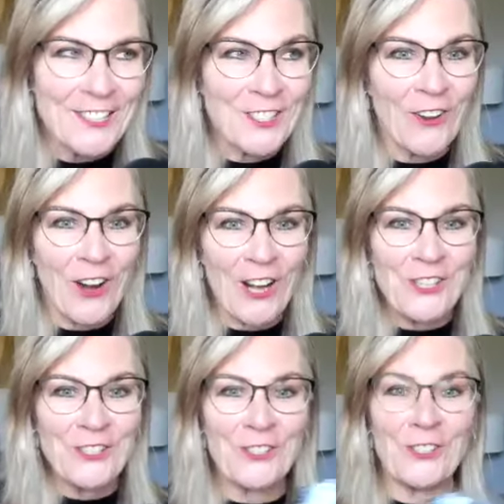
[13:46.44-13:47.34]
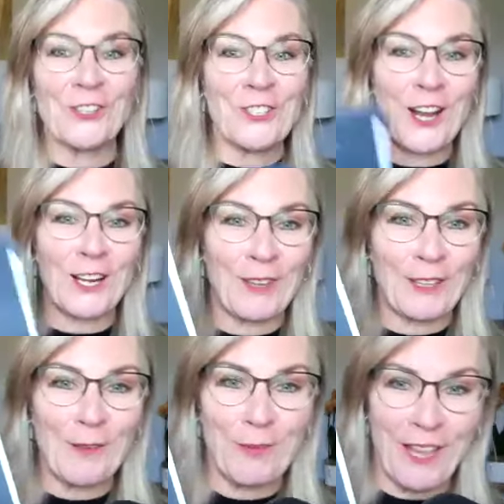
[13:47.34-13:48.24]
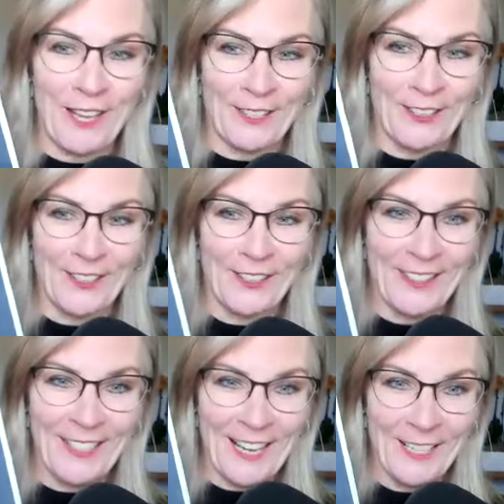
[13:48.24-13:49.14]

so you're talking about the planner that I